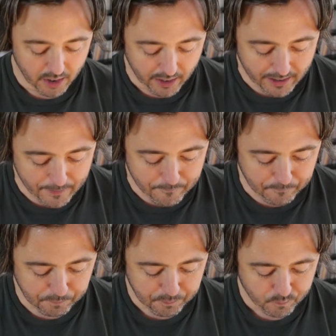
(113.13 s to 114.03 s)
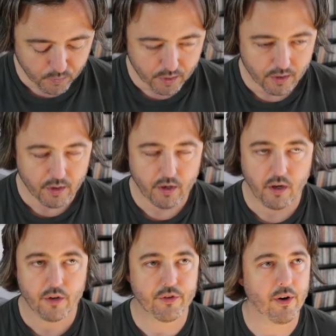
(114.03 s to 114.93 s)
Um,
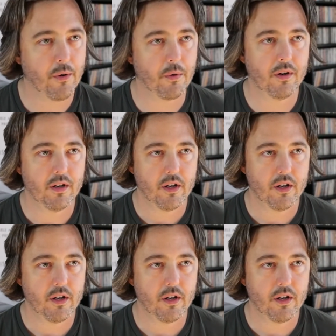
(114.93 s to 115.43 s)
so